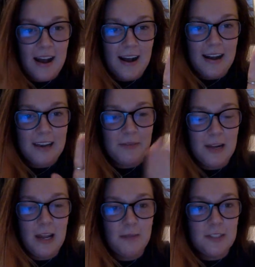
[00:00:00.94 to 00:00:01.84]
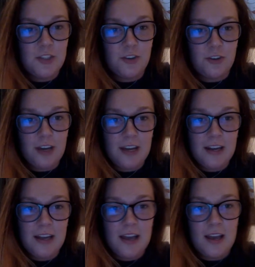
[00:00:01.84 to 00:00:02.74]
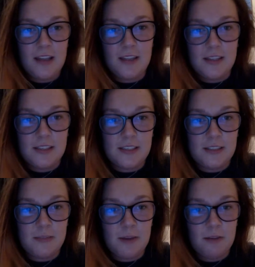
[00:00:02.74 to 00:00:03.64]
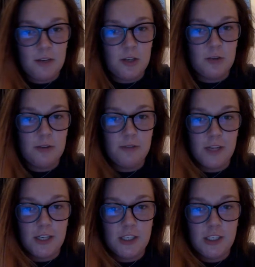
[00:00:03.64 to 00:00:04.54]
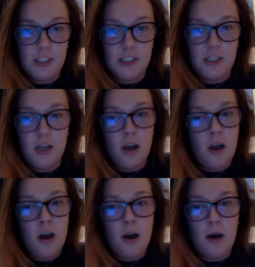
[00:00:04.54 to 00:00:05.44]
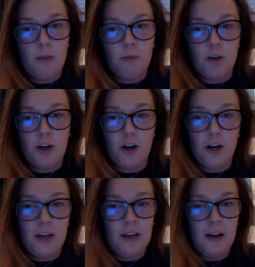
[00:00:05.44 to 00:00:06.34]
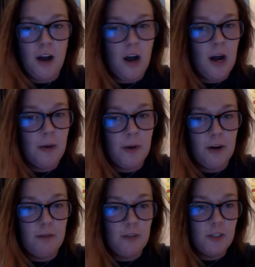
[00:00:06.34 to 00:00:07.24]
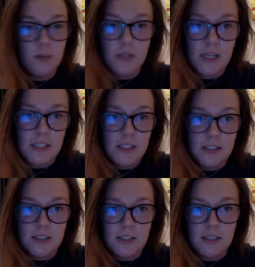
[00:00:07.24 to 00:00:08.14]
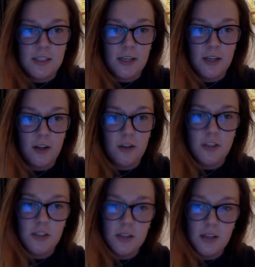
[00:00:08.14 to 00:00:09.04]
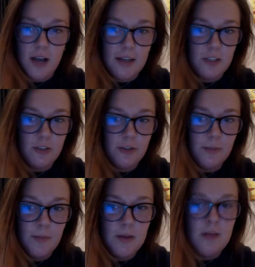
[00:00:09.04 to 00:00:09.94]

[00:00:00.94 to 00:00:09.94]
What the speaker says: Hi, my name is Corinne, and this is my video reflection regarding our virtual lessons in technology in the classroom.